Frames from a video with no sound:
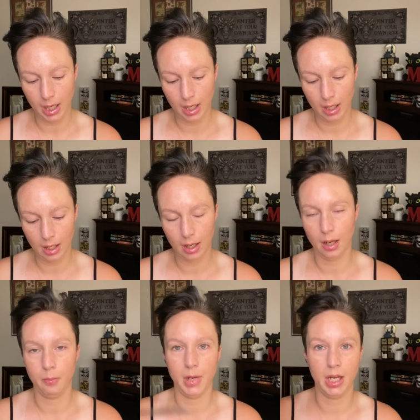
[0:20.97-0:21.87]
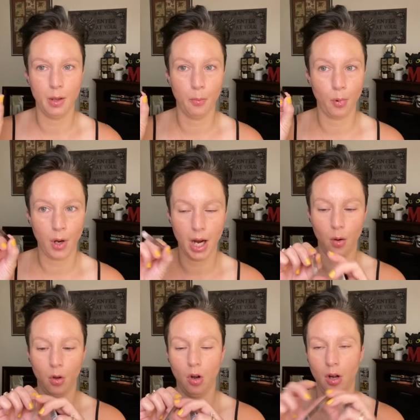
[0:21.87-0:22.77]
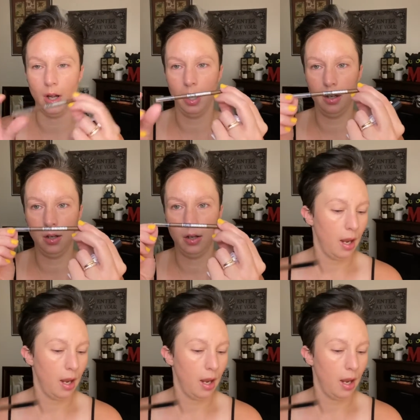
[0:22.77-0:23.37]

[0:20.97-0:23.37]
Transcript: in medium brown on,